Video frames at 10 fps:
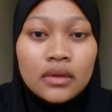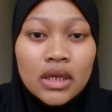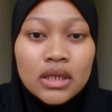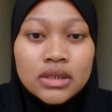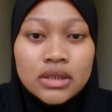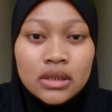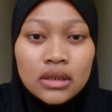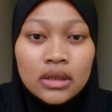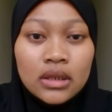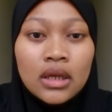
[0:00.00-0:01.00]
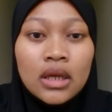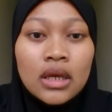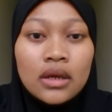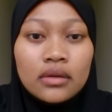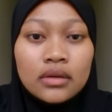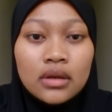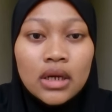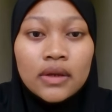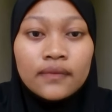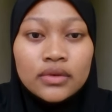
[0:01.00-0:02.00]
Additionally,
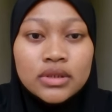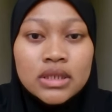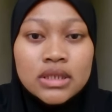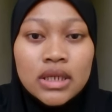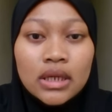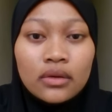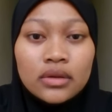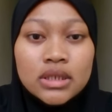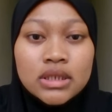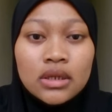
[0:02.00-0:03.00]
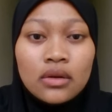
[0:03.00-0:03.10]
unforeseen site conditions